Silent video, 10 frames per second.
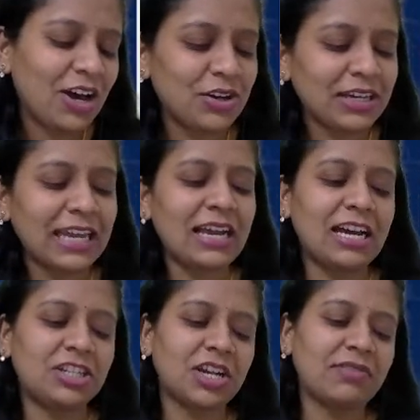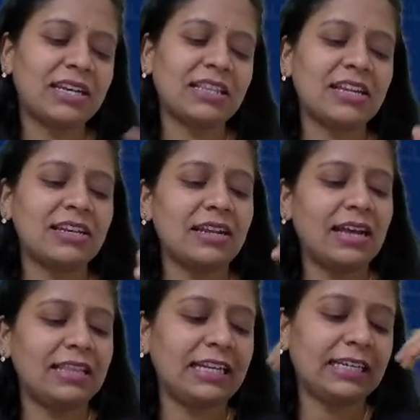Okay. Harshavardhan.
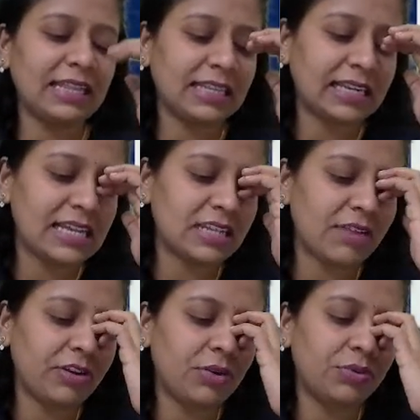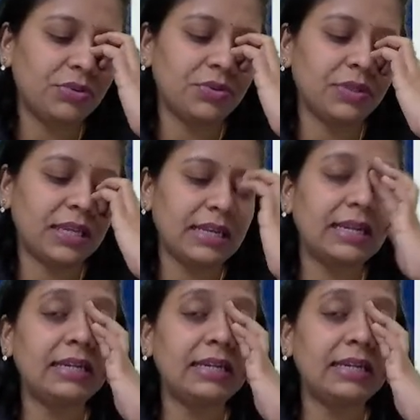Adi 10th class level lo untundi.